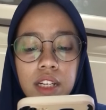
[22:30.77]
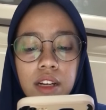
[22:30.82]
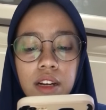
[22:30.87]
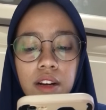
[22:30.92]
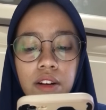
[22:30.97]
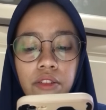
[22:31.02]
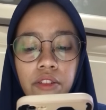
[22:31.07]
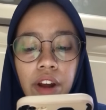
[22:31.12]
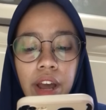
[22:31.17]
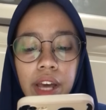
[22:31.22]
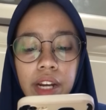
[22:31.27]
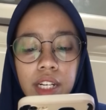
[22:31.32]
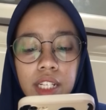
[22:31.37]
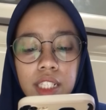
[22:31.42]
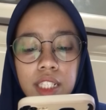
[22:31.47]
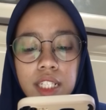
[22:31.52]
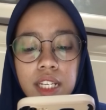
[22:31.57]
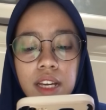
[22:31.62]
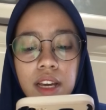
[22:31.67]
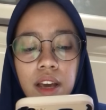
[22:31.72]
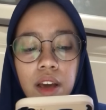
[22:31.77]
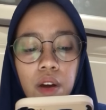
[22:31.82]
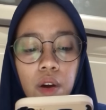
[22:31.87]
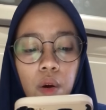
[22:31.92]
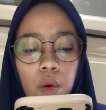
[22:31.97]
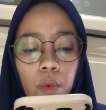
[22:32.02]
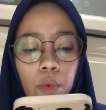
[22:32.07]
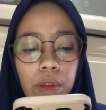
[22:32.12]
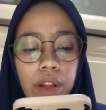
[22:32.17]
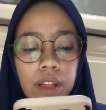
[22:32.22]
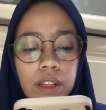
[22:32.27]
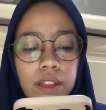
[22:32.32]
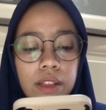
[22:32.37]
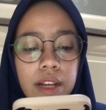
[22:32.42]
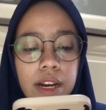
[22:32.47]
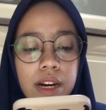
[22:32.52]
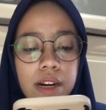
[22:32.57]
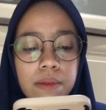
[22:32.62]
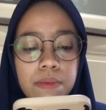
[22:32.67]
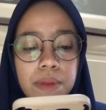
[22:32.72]
rarely will
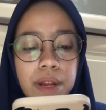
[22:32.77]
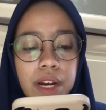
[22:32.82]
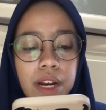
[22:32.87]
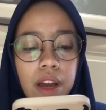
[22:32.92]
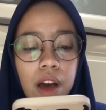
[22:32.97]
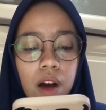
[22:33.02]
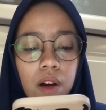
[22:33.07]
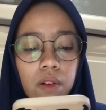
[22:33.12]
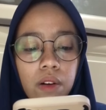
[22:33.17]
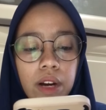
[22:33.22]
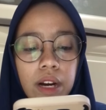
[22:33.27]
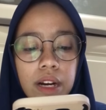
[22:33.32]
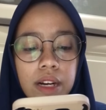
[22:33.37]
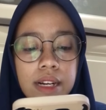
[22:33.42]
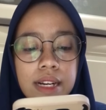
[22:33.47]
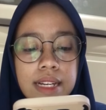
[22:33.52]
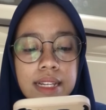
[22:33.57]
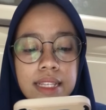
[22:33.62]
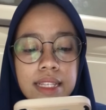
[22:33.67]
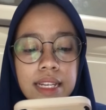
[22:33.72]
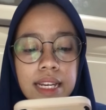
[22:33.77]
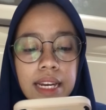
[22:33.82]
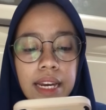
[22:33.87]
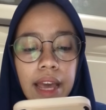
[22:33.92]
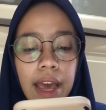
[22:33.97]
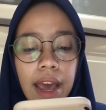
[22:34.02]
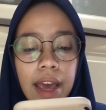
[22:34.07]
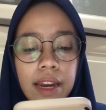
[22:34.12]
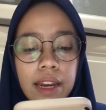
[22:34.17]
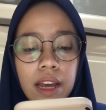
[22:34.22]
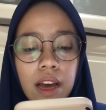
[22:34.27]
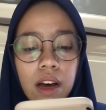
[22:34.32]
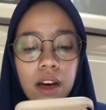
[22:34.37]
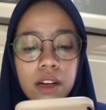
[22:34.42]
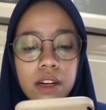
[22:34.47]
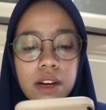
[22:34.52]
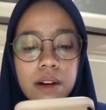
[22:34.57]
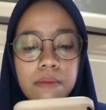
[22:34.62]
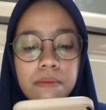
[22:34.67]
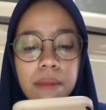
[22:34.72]
there be no gas in any
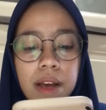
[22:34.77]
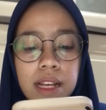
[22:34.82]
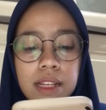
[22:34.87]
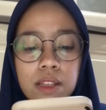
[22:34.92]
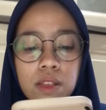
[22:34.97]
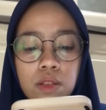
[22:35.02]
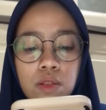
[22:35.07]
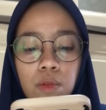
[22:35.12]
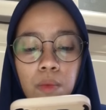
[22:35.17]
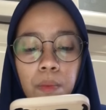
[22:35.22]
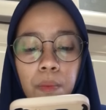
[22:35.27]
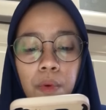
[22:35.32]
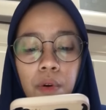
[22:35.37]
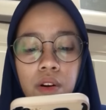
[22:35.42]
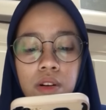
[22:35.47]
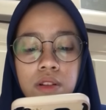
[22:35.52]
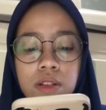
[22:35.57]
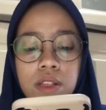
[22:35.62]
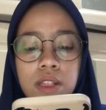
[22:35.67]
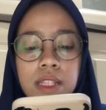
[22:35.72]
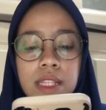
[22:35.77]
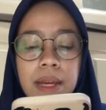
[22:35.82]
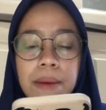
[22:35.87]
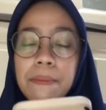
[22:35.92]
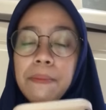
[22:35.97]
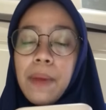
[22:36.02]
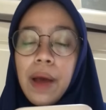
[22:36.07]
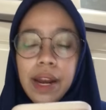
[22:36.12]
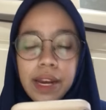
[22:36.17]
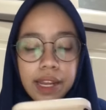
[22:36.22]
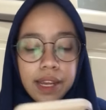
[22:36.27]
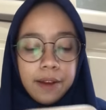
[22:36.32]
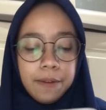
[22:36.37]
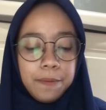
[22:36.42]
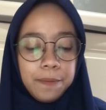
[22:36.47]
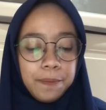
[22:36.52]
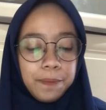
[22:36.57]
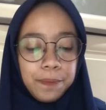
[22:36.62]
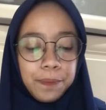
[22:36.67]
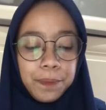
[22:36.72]
other mass to produce tympani.
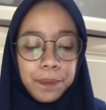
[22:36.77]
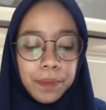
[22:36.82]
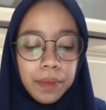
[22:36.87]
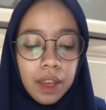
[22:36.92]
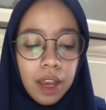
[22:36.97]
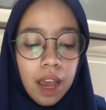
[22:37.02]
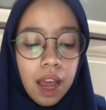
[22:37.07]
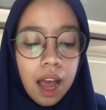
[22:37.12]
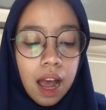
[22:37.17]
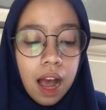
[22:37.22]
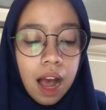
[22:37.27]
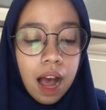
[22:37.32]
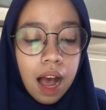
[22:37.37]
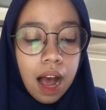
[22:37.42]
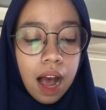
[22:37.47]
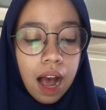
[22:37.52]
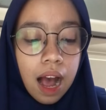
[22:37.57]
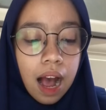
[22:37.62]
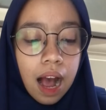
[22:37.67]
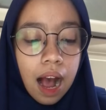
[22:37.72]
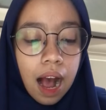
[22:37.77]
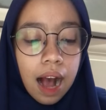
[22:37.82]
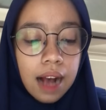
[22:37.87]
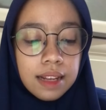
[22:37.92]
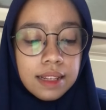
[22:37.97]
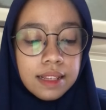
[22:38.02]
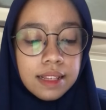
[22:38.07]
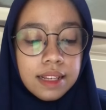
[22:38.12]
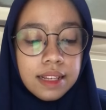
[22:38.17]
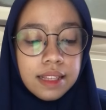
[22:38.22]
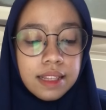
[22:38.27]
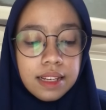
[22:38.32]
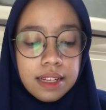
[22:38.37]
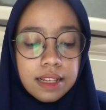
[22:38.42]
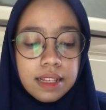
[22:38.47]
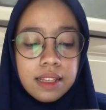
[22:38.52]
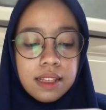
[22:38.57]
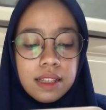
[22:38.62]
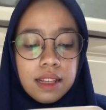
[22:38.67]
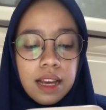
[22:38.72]

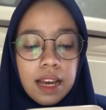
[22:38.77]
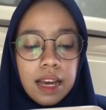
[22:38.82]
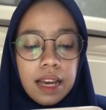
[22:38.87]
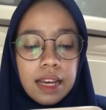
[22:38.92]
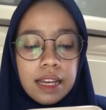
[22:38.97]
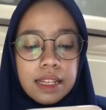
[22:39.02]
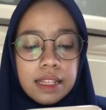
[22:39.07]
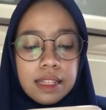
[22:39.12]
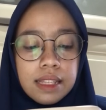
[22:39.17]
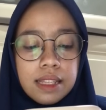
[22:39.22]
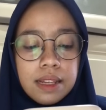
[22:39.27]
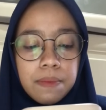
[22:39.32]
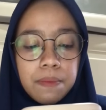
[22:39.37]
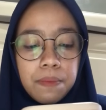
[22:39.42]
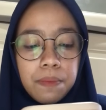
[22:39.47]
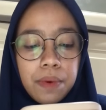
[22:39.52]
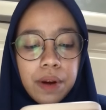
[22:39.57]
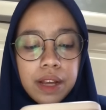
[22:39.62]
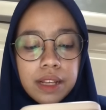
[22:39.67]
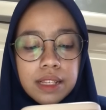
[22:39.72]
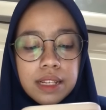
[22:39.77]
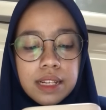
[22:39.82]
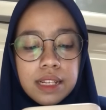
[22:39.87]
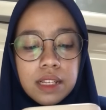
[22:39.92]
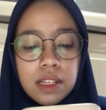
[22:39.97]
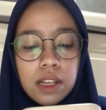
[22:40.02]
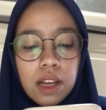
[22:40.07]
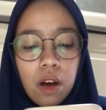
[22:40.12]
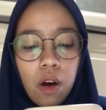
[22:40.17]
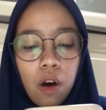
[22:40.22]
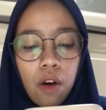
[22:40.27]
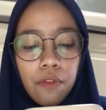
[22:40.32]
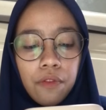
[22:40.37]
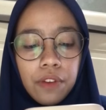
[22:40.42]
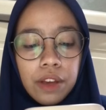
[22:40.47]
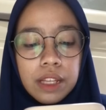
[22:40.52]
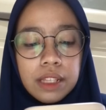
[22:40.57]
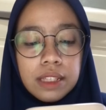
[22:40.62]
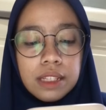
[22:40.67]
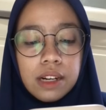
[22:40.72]
Ascites is the presence
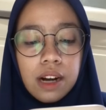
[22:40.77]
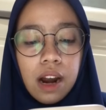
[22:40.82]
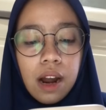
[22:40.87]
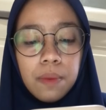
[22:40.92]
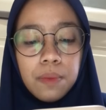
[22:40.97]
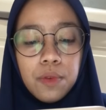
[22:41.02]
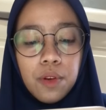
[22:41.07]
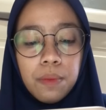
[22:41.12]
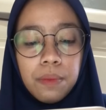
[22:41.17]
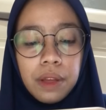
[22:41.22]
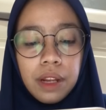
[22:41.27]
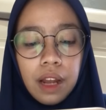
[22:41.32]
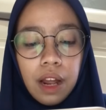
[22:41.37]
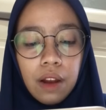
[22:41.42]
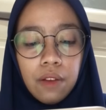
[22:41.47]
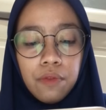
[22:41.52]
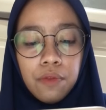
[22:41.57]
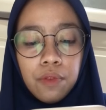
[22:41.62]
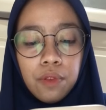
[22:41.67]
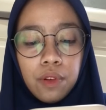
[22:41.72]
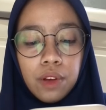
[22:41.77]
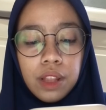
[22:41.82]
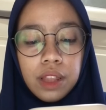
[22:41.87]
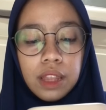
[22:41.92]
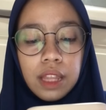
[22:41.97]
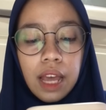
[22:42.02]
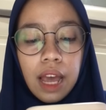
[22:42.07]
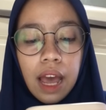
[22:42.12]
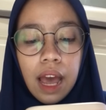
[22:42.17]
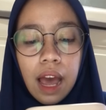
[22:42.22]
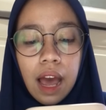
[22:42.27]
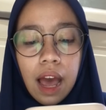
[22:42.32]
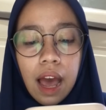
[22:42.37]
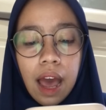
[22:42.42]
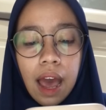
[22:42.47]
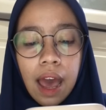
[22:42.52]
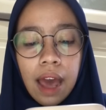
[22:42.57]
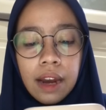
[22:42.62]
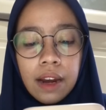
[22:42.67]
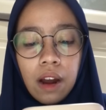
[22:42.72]
of intra-abdominal fluid
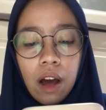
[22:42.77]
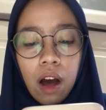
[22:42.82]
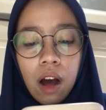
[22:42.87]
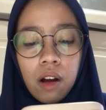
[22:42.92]
and